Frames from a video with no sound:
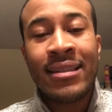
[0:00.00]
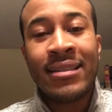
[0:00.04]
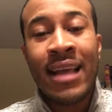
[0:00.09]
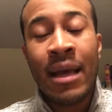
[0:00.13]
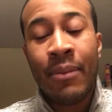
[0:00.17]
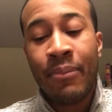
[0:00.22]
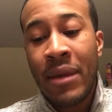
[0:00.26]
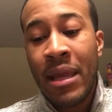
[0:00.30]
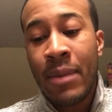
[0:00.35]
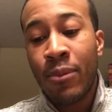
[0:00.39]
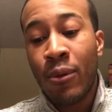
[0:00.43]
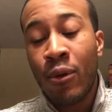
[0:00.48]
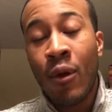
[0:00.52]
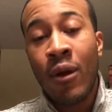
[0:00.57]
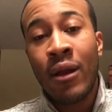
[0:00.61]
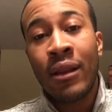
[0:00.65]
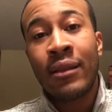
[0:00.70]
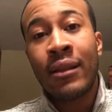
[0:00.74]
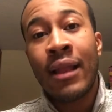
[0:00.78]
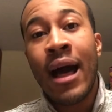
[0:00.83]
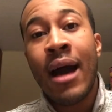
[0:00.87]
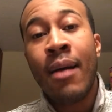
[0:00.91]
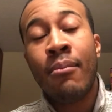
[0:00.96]
is that people are a
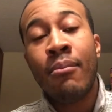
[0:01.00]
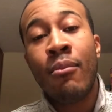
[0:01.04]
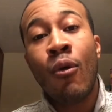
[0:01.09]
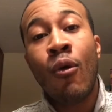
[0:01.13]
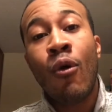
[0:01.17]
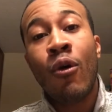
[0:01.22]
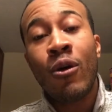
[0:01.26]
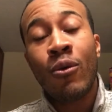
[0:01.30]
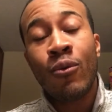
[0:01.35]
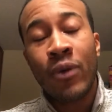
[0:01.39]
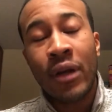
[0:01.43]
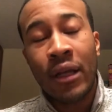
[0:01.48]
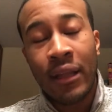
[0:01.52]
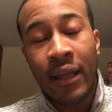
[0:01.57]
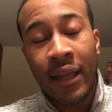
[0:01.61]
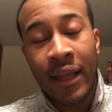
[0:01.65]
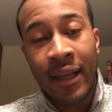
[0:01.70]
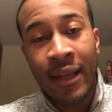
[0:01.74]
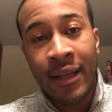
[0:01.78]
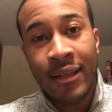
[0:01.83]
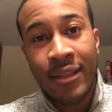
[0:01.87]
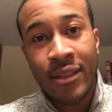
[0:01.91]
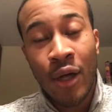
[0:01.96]
lot more
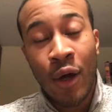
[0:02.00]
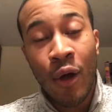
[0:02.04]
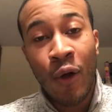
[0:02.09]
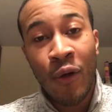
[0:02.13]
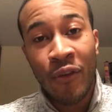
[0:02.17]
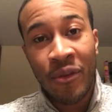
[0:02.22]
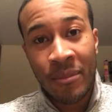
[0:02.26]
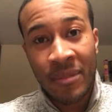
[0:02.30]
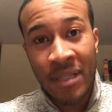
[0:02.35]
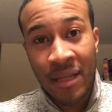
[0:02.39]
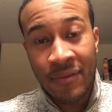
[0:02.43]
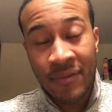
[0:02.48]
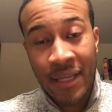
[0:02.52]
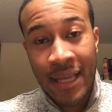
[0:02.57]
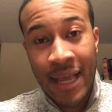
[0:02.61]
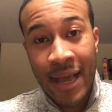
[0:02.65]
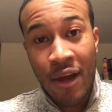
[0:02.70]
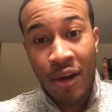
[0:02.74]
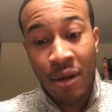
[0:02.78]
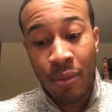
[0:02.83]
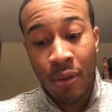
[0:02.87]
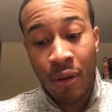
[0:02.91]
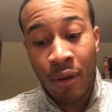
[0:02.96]
willing to hold themselves
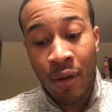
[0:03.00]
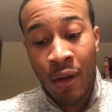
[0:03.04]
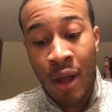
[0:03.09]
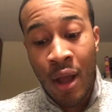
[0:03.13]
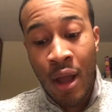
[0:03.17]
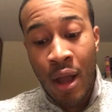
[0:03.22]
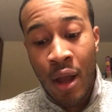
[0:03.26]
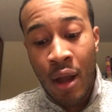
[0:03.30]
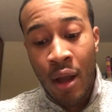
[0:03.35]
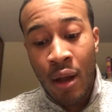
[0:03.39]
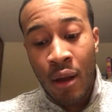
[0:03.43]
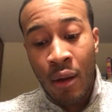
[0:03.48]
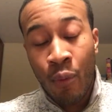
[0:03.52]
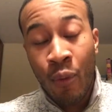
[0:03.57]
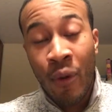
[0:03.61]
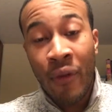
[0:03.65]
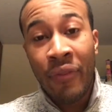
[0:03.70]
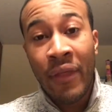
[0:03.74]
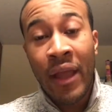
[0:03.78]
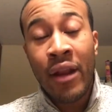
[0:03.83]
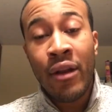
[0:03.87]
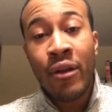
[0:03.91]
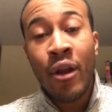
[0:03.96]
accountable
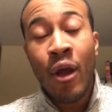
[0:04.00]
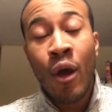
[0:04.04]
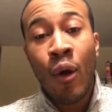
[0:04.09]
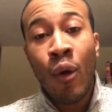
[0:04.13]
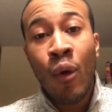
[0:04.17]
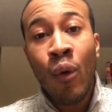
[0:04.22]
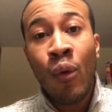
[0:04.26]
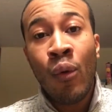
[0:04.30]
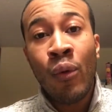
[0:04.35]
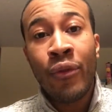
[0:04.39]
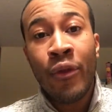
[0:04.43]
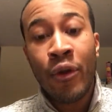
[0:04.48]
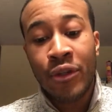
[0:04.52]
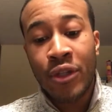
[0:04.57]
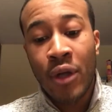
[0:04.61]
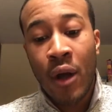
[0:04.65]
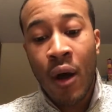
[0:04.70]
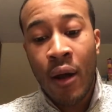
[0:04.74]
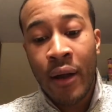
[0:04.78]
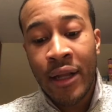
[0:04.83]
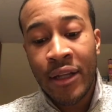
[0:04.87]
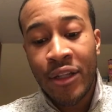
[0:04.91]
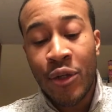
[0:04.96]
when they know they're
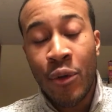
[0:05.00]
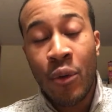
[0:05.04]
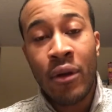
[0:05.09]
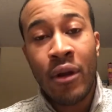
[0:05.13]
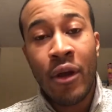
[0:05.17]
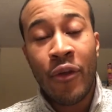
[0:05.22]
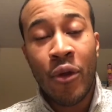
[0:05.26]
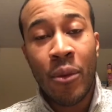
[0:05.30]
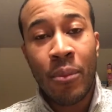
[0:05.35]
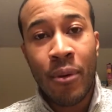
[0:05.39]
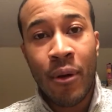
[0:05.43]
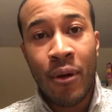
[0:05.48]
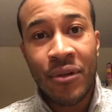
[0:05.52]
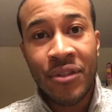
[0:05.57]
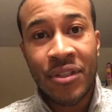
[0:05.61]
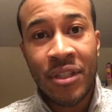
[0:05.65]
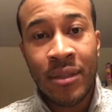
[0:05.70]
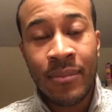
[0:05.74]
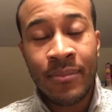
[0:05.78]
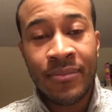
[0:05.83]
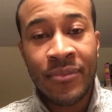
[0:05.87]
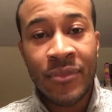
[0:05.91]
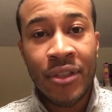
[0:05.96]
talking to another
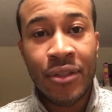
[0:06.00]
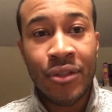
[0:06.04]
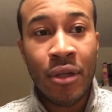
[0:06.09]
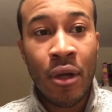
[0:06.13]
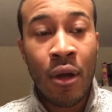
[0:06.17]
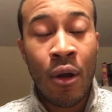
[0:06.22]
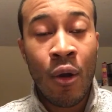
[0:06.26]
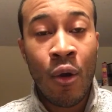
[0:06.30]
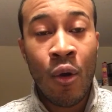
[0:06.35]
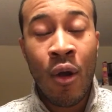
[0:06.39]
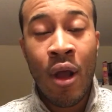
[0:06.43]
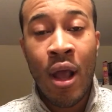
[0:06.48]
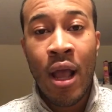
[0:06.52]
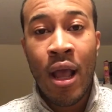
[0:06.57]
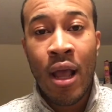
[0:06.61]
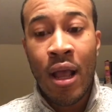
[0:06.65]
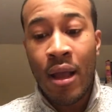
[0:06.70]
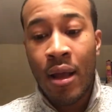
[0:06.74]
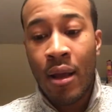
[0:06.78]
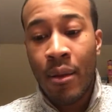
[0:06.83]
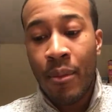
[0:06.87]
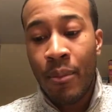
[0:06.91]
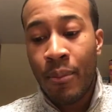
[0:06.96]
person. So
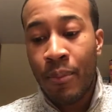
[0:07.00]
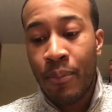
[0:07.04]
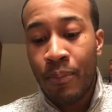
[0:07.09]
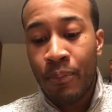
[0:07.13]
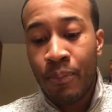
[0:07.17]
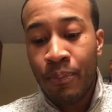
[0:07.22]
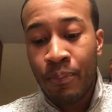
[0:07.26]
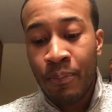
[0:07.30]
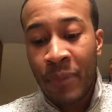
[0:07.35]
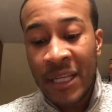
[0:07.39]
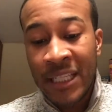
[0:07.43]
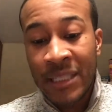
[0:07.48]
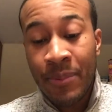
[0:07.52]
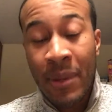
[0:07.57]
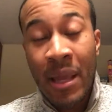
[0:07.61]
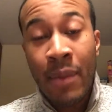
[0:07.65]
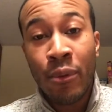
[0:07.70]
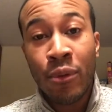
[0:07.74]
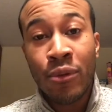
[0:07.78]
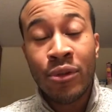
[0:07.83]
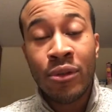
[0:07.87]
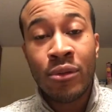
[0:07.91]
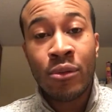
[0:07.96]
because
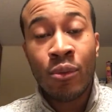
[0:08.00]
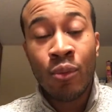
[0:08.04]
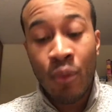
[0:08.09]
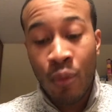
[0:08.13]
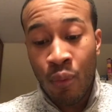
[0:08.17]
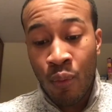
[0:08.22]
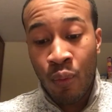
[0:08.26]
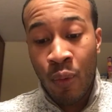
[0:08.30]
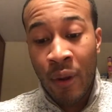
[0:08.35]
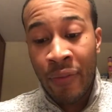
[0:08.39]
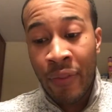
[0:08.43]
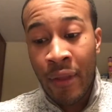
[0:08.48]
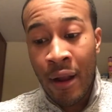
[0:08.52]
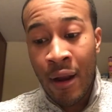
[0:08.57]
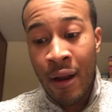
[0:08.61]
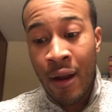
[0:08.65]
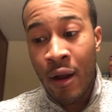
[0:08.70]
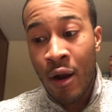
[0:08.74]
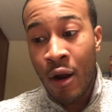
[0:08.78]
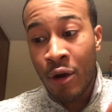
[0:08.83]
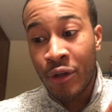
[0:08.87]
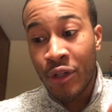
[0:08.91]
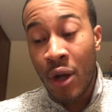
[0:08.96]
people, when they
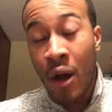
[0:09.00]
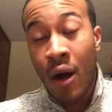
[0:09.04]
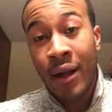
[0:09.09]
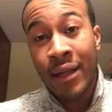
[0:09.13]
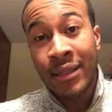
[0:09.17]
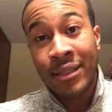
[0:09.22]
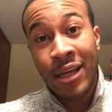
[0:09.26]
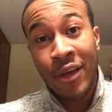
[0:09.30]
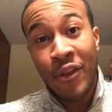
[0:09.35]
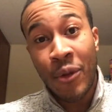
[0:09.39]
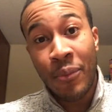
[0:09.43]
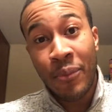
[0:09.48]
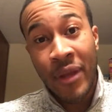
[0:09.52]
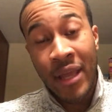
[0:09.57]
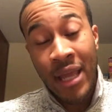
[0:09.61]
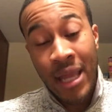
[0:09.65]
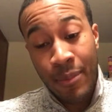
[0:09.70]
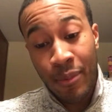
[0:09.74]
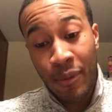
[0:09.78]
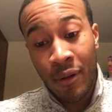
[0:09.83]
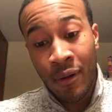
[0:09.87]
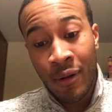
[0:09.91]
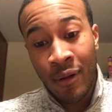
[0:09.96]
are talking to other
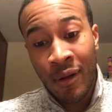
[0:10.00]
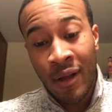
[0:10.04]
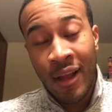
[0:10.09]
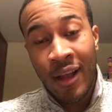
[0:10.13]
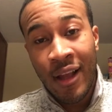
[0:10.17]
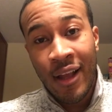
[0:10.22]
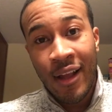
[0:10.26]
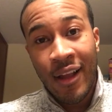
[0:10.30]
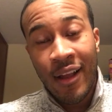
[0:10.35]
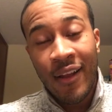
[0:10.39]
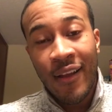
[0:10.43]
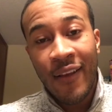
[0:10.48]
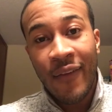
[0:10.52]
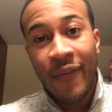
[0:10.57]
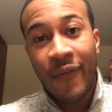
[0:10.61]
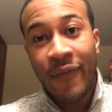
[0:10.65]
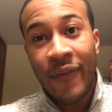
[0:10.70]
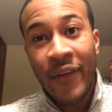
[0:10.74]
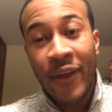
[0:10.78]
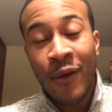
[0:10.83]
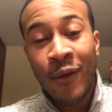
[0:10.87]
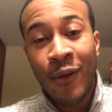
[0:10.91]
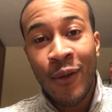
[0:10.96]
people,
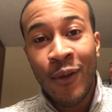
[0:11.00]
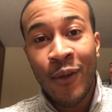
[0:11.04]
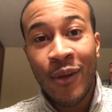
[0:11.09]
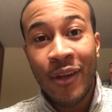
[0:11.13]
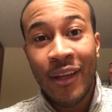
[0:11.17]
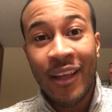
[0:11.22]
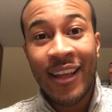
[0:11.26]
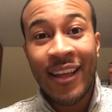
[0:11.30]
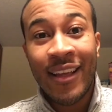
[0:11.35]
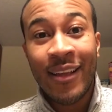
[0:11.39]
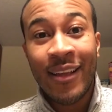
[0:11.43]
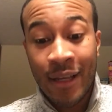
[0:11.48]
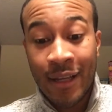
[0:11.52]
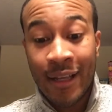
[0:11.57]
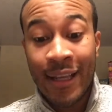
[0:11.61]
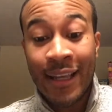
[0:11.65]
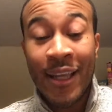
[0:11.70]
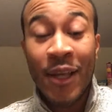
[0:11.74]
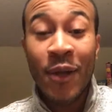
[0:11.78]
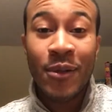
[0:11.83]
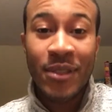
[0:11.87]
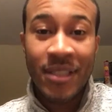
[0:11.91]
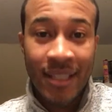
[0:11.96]
feel
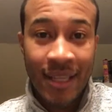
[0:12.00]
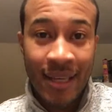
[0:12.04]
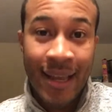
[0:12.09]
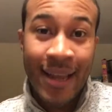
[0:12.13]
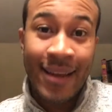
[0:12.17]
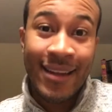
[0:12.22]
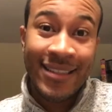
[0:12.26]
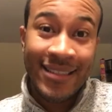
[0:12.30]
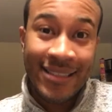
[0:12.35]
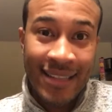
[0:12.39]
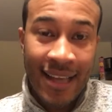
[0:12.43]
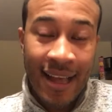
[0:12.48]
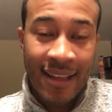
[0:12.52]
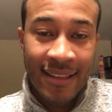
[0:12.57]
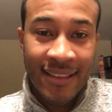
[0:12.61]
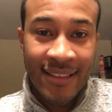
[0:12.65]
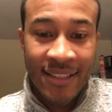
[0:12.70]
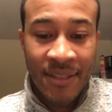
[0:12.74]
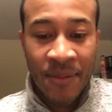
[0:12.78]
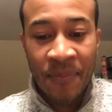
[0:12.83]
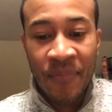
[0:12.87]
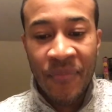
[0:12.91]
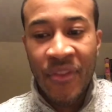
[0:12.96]
guilty in a
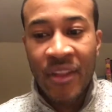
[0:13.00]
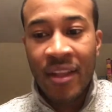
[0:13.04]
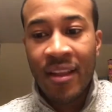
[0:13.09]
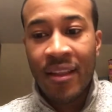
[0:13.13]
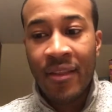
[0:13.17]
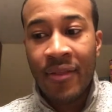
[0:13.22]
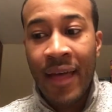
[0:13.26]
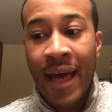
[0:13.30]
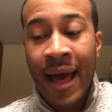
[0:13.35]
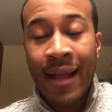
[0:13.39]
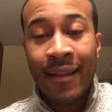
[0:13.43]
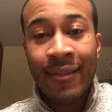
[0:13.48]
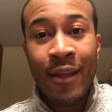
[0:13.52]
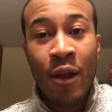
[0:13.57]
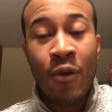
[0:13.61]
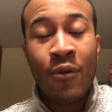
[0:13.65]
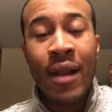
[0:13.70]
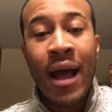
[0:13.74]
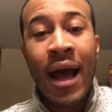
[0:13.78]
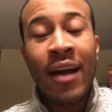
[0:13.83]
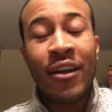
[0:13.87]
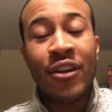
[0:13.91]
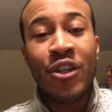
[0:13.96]
sense that they're
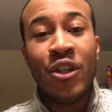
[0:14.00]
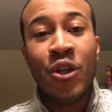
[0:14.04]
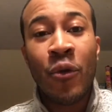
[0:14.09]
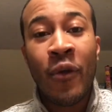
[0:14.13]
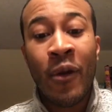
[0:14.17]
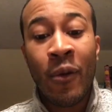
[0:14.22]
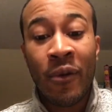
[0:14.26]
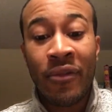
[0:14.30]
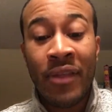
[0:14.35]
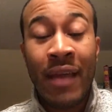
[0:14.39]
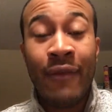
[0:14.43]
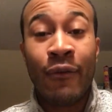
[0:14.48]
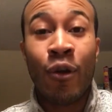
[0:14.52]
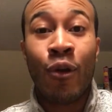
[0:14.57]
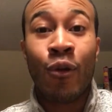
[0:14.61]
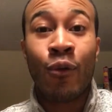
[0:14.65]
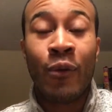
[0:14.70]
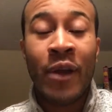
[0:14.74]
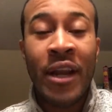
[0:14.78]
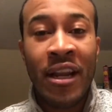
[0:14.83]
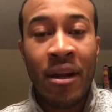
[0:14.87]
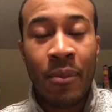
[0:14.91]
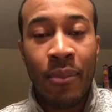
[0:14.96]
not doing what they've
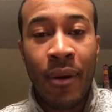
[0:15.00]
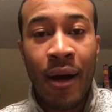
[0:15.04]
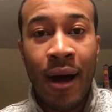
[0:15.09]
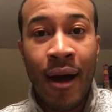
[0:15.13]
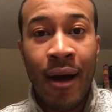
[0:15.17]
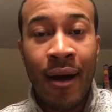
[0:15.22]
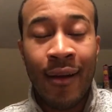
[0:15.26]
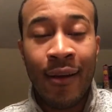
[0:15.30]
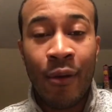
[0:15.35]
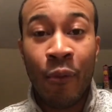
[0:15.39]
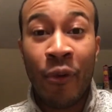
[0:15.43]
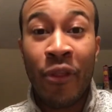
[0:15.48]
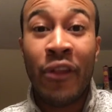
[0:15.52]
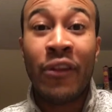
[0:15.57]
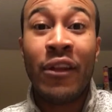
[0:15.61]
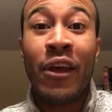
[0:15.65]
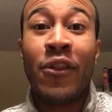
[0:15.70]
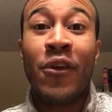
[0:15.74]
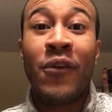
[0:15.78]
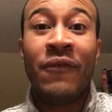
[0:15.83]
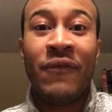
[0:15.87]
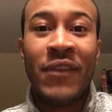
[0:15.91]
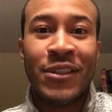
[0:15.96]
agreed upon with
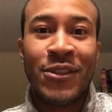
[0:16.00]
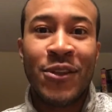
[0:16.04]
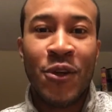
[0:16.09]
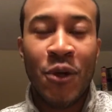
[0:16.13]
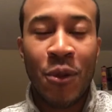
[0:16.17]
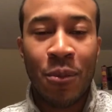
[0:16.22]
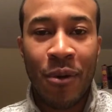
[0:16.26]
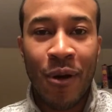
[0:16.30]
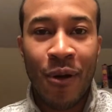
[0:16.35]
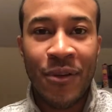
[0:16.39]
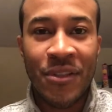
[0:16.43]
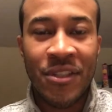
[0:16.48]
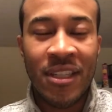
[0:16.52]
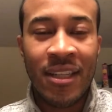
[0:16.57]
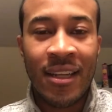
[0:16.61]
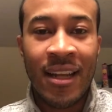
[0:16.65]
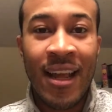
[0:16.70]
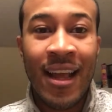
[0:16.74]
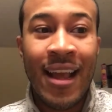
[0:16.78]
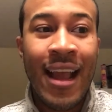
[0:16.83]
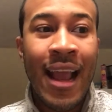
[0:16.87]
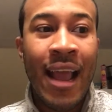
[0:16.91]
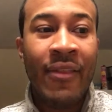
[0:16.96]
another physical person.
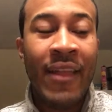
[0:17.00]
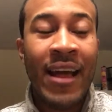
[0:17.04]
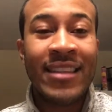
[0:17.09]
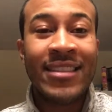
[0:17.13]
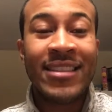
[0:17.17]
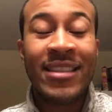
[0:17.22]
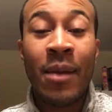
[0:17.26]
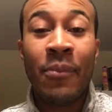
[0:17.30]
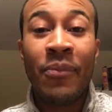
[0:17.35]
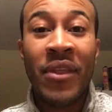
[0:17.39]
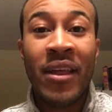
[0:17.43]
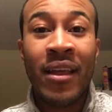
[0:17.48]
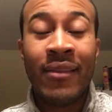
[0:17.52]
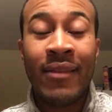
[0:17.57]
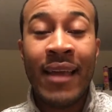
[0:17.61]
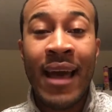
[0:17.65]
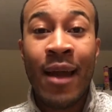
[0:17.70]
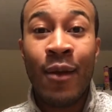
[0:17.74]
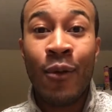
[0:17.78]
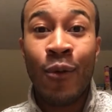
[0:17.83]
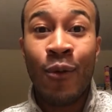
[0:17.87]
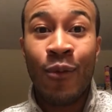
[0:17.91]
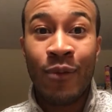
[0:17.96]
And that's something
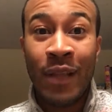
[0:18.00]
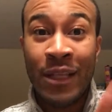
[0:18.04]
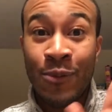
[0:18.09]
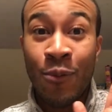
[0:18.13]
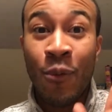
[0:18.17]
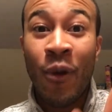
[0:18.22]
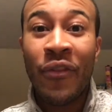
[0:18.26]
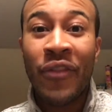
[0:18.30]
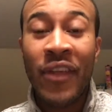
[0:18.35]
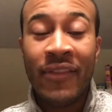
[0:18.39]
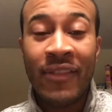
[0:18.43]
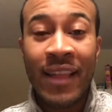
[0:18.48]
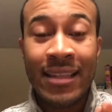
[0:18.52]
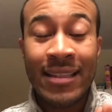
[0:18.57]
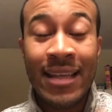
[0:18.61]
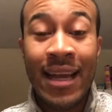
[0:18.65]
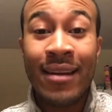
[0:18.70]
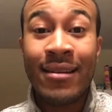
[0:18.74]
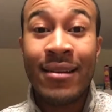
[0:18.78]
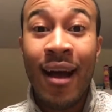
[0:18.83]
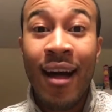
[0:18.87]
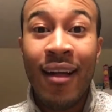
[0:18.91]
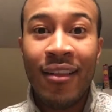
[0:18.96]
that's one thing that
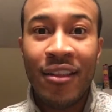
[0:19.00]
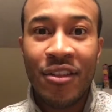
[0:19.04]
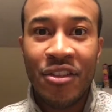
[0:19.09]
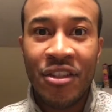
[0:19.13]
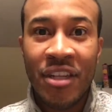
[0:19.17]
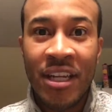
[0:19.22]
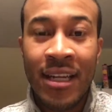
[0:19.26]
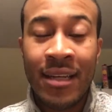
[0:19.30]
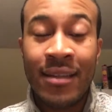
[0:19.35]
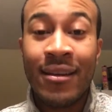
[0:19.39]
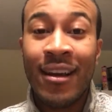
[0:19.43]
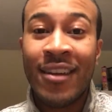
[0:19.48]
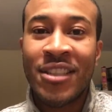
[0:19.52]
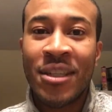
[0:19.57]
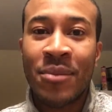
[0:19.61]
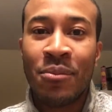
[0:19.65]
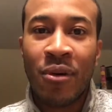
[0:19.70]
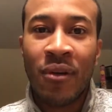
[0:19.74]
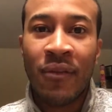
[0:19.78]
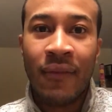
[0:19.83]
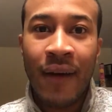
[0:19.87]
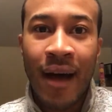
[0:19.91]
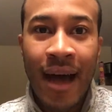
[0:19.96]
technology doesn't
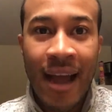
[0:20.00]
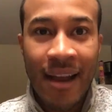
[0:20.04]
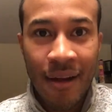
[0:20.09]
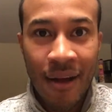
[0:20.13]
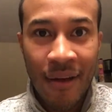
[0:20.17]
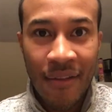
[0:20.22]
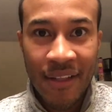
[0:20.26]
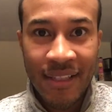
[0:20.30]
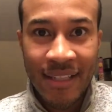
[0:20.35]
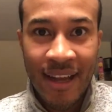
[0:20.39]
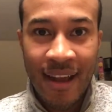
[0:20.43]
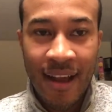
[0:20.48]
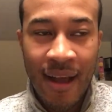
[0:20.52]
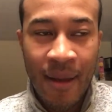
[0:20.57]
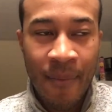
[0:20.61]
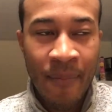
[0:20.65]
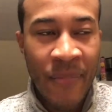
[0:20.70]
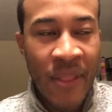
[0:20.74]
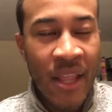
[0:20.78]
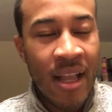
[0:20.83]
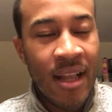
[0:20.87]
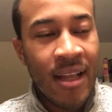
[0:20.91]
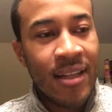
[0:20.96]
provide all the time.
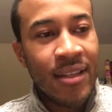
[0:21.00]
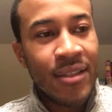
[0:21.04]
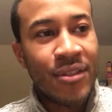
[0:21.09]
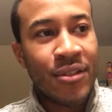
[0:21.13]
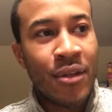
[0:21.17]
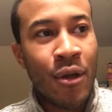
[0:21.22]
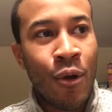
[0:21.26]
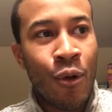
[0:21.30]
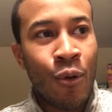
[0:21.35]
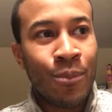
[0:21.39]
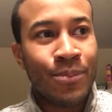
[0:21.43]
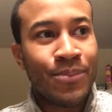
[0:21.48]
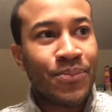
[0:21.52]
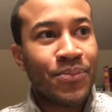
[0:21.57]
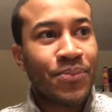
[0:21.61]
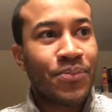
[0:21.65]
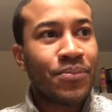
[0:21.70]
So